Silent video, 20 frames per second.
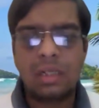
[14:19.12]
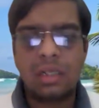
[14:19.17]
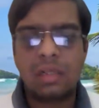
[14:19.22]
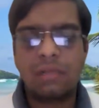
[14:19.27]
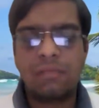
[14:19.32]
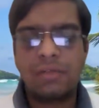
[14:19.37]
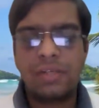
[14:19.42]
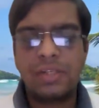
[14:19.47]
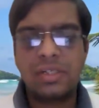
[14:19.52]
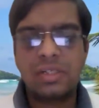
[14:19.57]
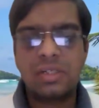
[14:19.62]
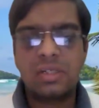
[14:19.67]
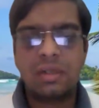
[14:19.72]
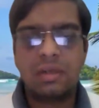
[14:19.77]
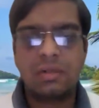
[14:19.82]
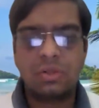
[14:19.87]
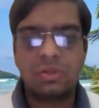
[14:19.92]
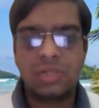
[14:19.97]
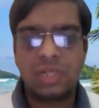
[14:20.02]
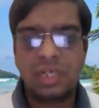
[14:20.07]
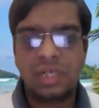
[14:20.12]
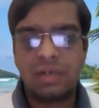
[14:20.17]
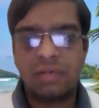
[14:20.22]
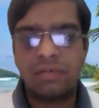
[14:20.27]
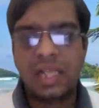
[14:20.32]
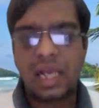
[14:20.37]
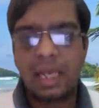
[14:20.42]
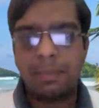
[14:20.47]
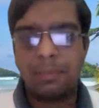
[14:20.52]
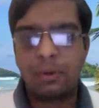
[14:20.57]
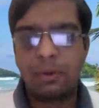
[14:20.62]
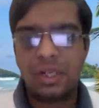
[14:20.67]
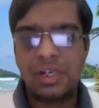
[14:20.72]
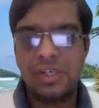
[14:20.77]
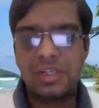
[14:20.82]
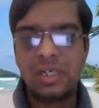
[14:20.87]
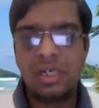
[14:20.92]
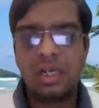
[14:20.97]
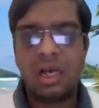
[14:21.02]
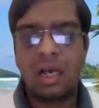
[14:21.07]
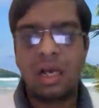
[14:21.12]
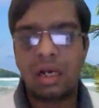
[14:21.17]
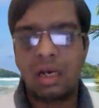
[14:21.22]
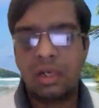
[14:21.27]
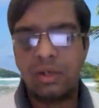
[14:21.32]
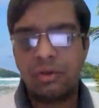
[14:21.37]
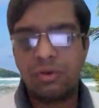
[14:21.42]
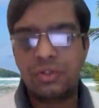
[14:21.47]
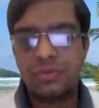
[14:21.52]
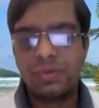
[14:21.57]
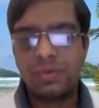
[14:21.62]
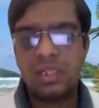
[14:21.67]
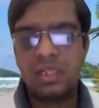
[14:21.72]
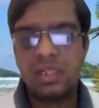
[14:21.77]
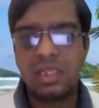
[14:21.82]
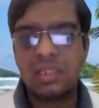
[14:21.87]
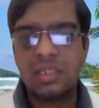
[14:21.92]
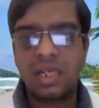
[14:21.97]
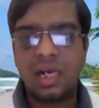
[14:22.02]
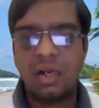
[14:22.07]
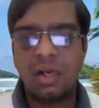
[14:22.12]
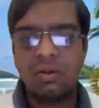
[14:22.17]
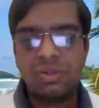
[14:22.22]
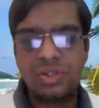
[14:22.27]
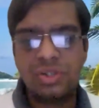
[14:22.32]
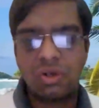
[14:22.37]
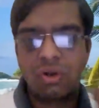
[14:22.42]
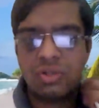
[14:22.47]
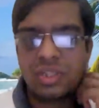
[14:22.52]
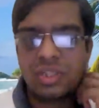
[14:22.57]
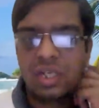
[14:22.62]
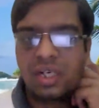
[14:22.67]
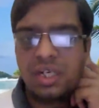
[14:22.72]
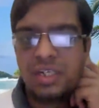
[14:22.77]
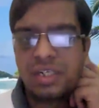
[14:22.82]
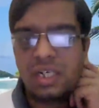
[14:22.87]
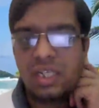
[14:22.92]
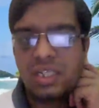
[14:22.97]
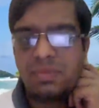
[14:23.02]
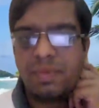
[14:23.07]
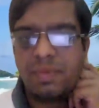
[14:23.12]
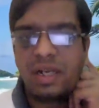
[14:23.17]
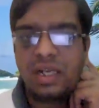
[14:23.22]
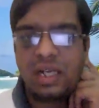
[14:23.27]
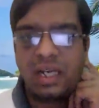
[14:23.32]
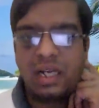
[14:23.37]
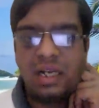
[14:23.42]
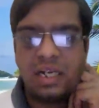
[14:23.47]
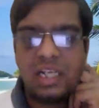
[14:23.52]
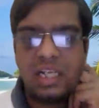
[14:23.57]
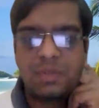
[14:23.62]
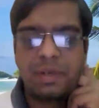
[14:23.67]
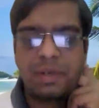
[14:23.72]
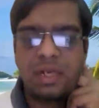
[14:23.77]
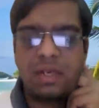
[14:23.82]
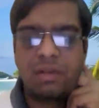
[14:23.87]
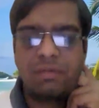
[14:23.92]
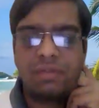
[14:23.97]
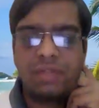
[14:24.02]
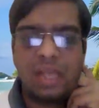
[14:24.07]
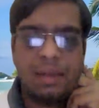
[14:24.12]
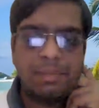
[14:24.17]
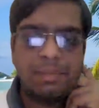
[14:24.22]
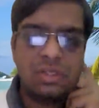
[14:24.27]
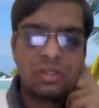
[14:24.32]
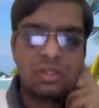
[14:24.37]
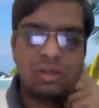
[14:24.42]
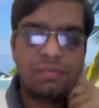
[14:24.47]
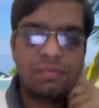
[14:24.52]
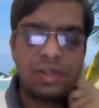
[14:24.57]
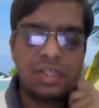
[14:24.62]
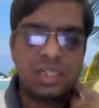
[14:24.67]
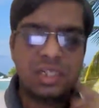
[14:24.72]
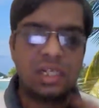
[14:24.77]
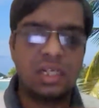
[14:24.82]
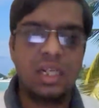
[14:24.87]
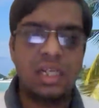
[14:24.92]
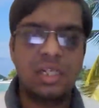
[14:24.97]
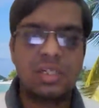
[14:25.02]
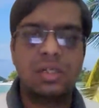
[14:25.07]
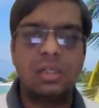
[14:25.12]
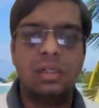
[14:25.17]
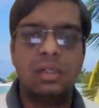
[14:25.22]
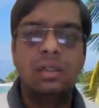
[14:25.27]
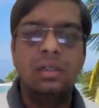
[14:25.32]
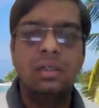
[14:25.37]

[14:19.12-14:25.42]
The features associated with hypertension are unusual since aldosterone secretion is maintained despite of the absence of ACTH.